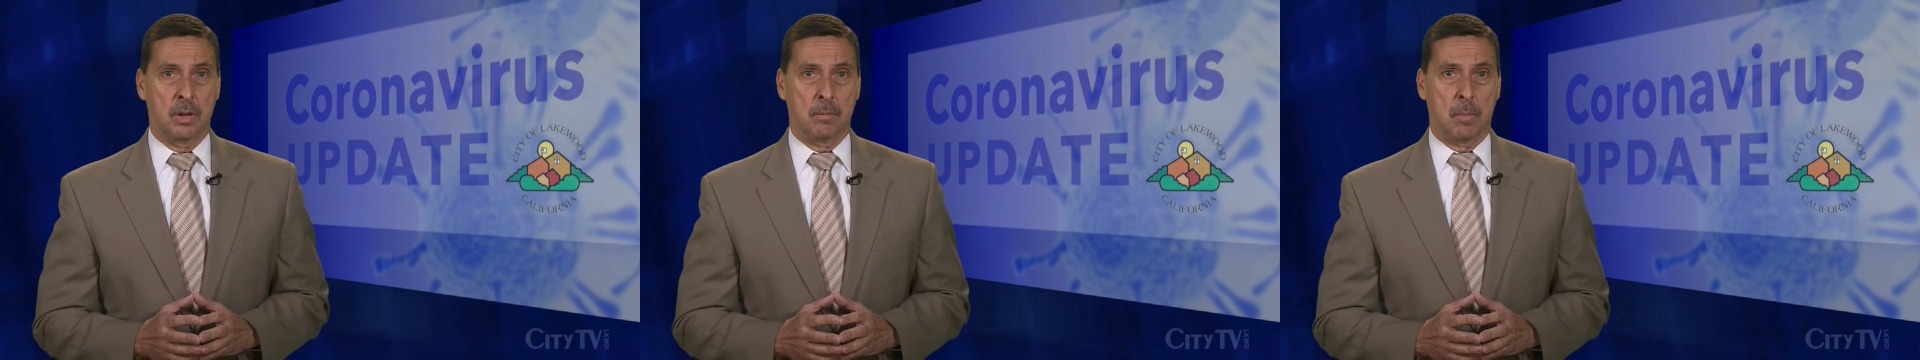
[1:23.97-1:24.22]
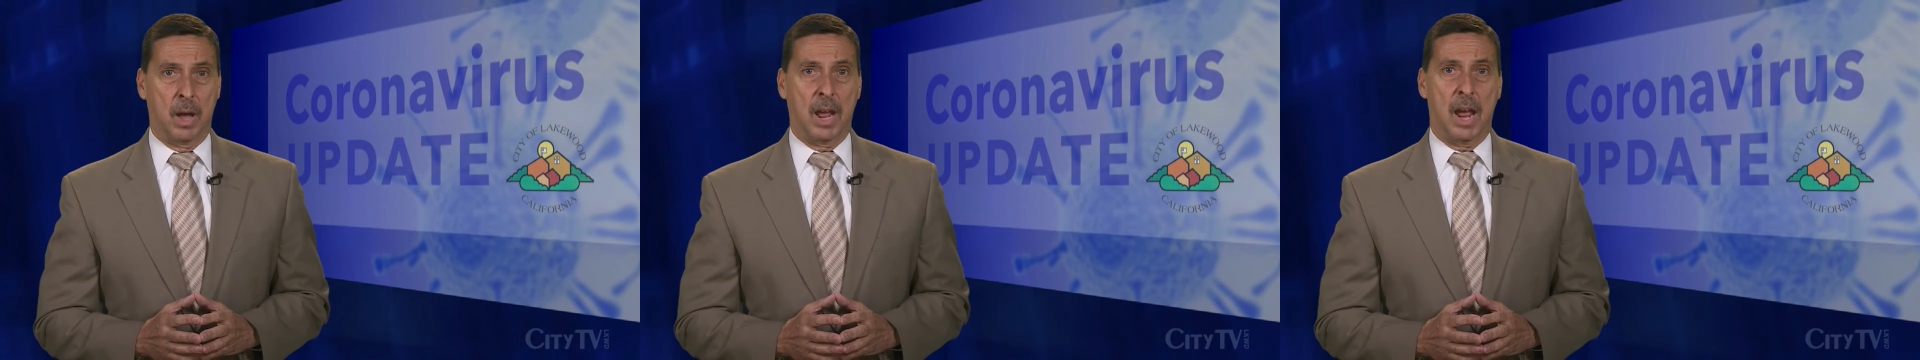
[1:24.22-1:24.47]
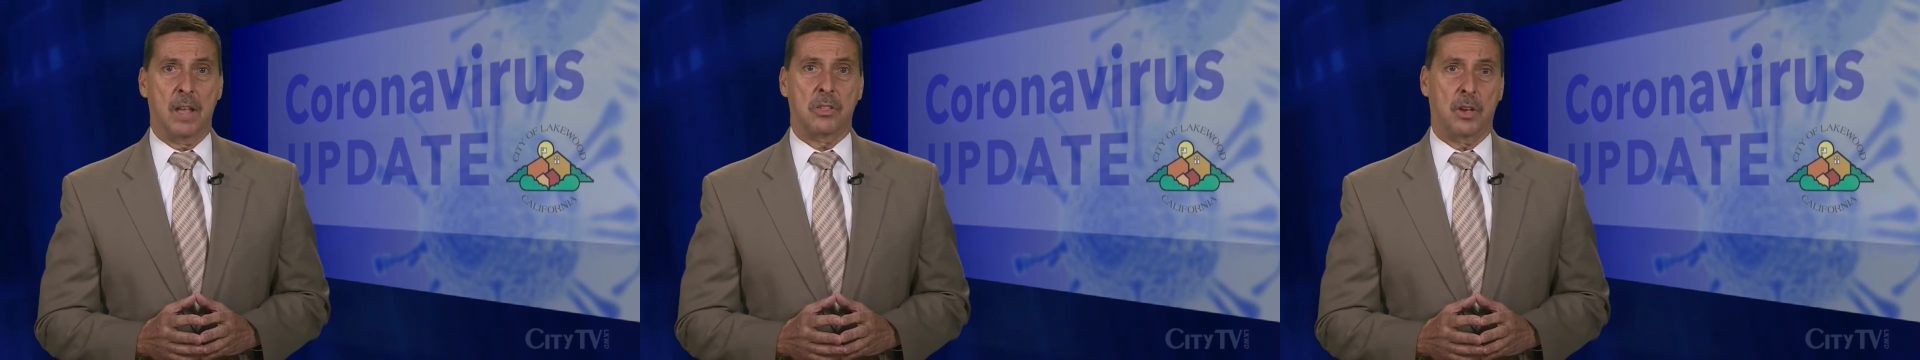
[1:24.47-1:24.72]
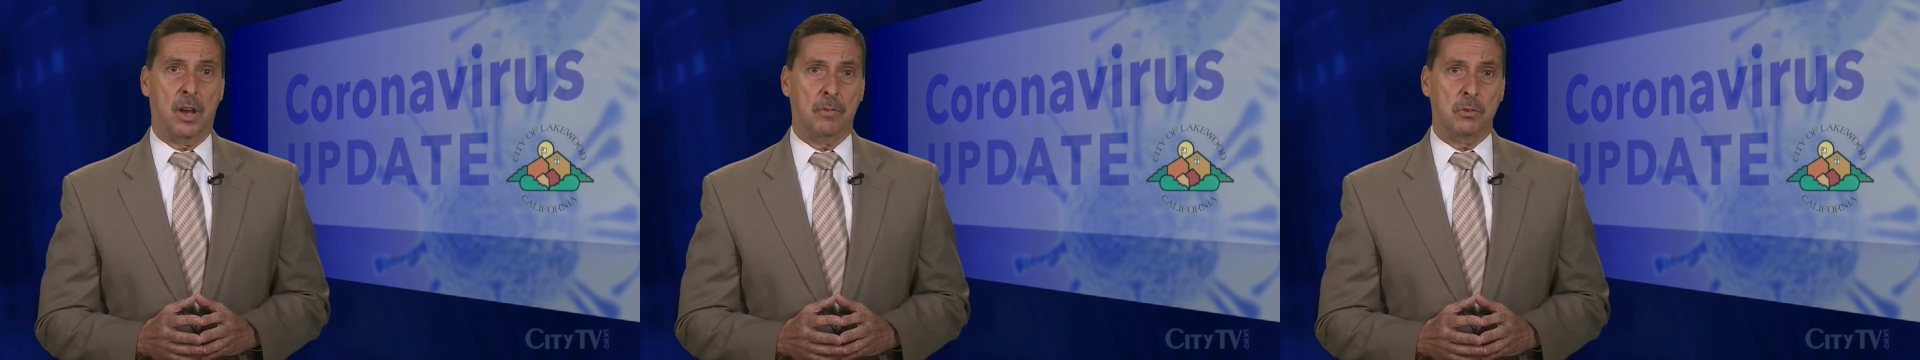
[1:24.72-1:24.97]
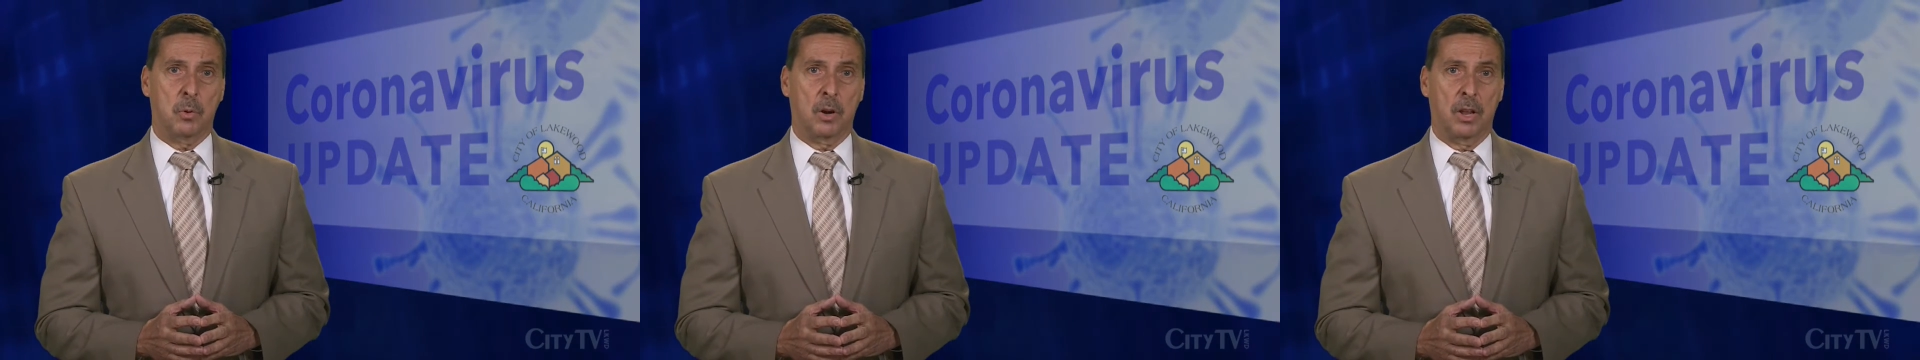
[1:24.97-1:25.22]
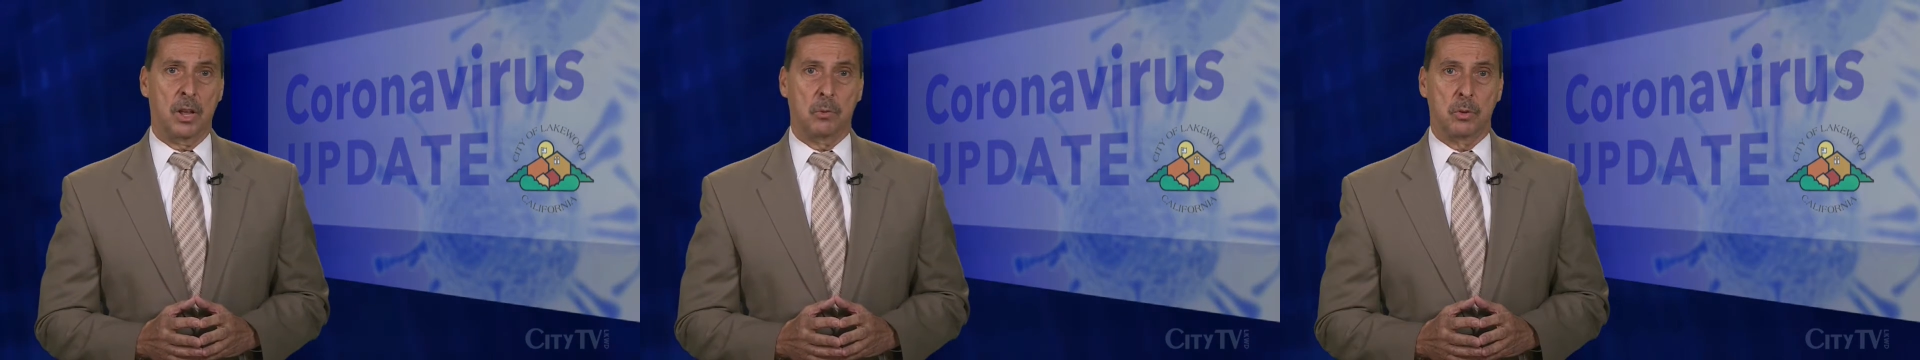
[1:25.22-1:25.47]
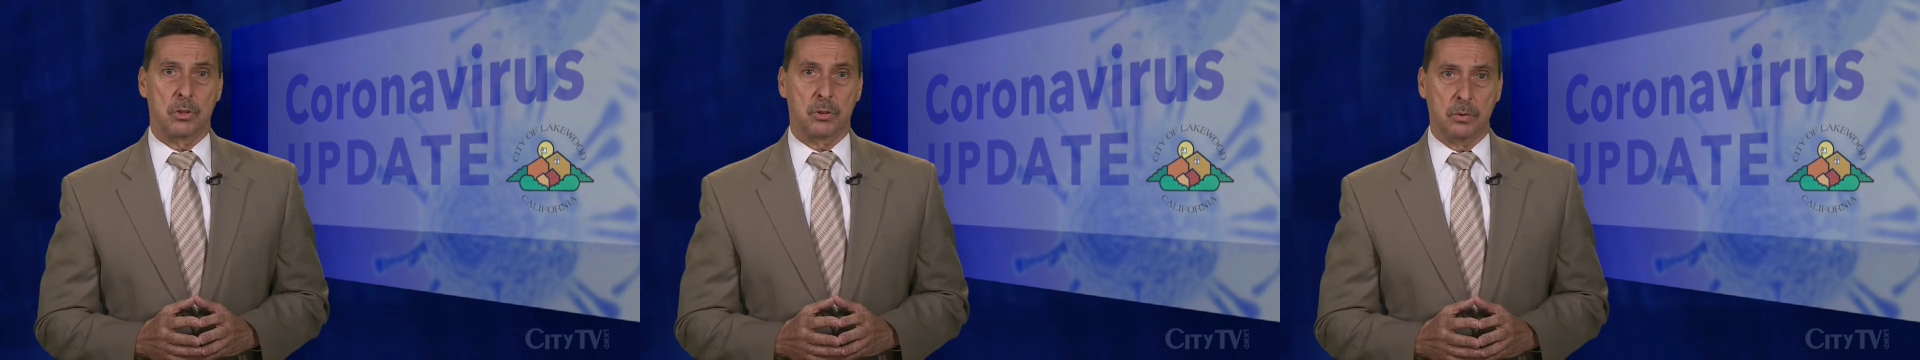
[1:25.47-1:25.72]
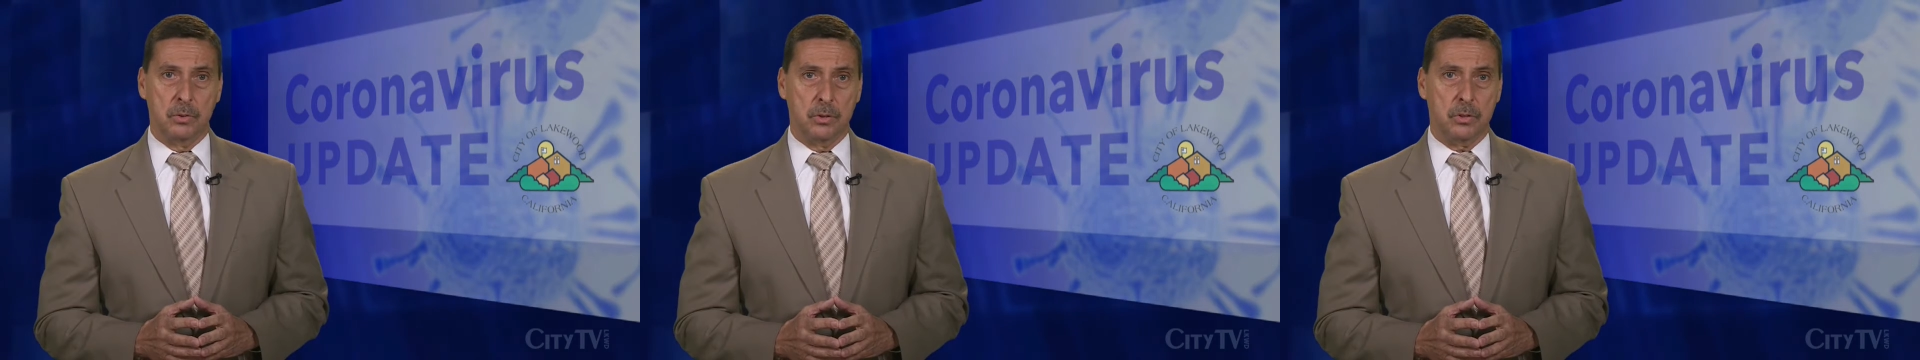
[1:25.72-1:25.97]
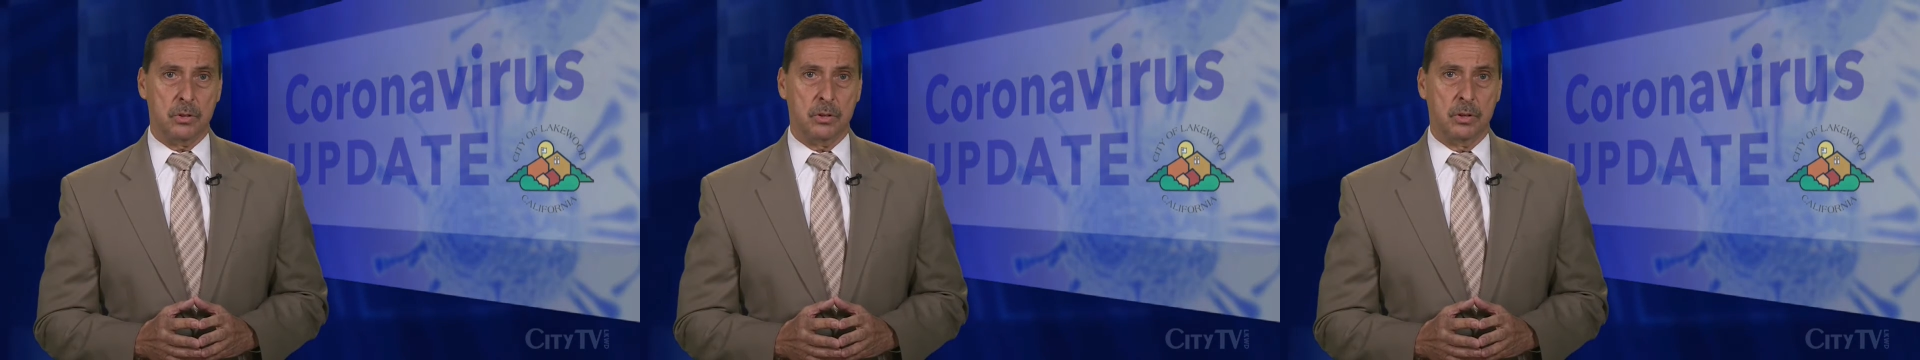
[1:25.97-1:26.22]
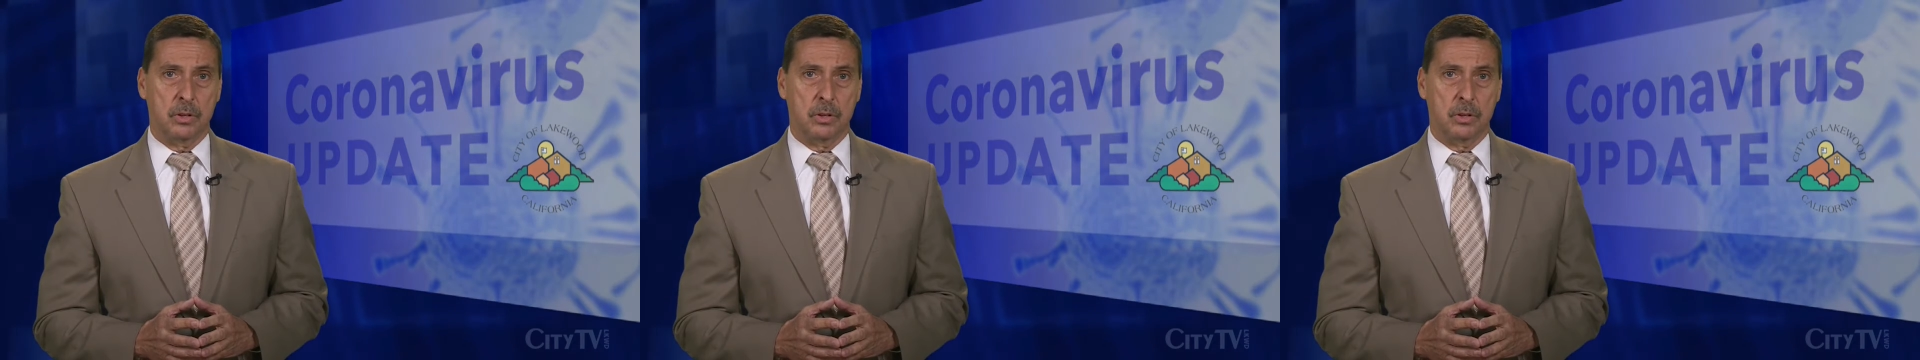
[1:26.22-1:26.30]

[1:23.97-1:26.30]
My hat's off to our Lakewood students,